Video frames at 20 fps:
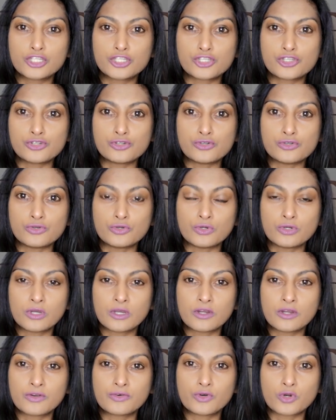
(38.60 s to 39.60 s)
to
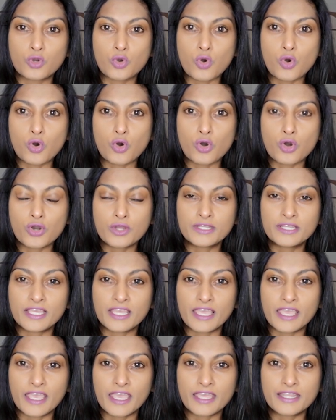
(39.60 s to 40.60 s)
record,
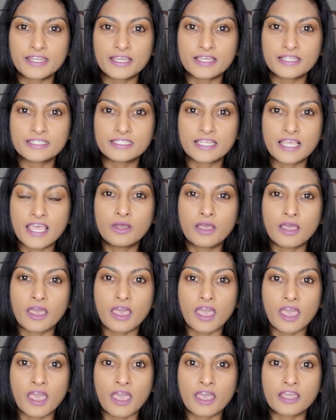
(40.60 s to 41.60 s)
edit,
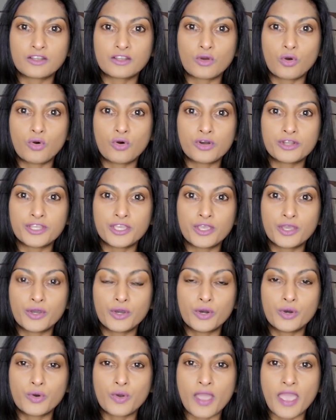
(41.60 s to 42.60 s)
add
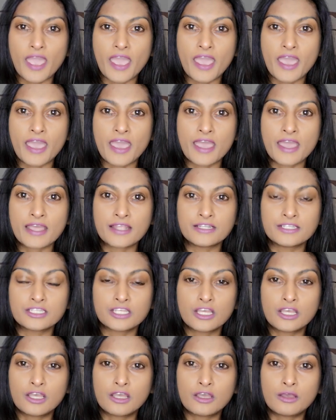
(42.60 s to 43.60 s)
audio and
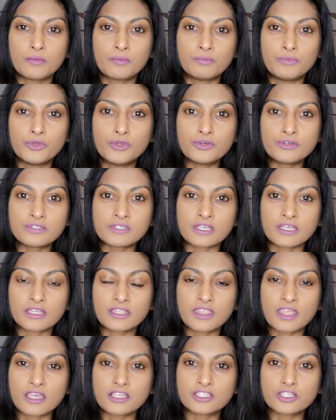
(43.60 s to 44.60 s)

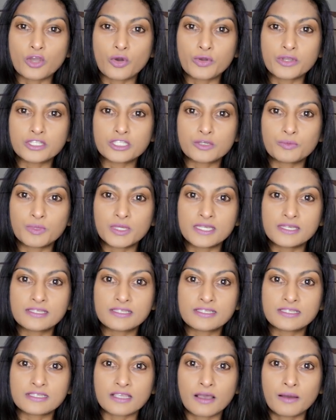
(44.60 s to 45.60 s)
music. There's going to be
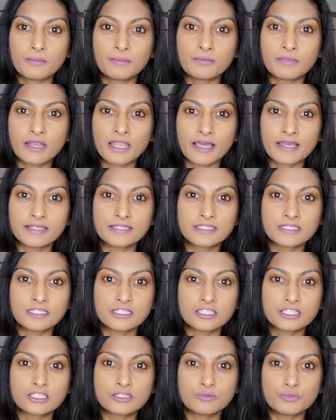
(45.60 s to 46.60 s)
some
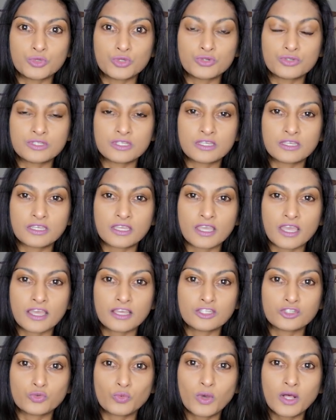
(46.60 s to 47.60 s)
licensed music
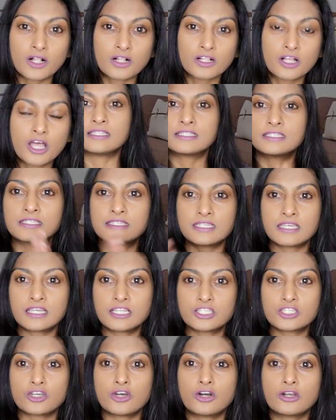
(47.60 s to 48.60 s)
as well. It's
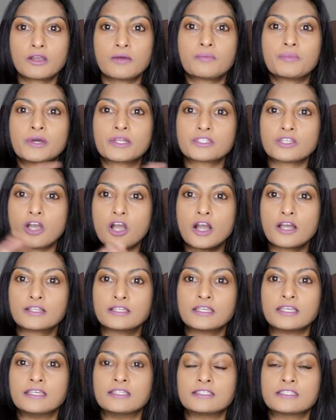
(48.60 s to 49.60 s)
TikTok, but
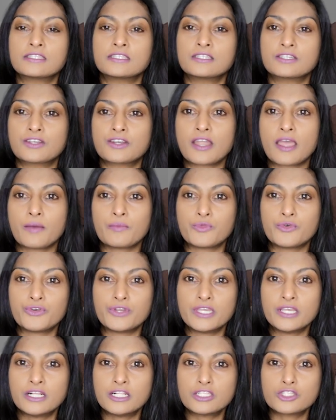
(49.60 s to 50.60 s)
on Instagram
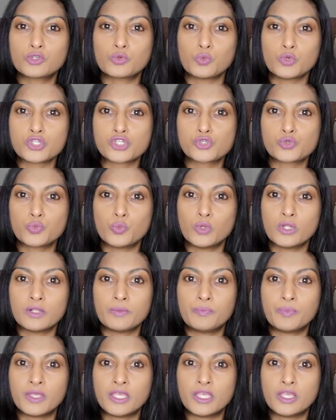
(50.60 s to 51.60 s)
Reels, which
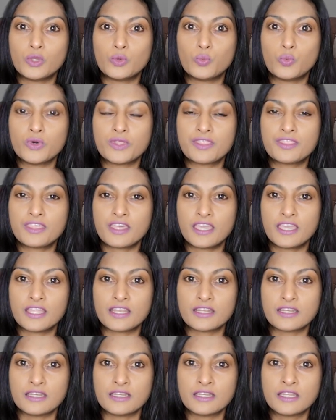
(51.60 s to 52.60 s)
will be
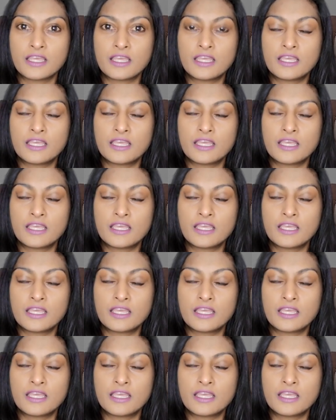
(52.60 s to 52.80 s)
within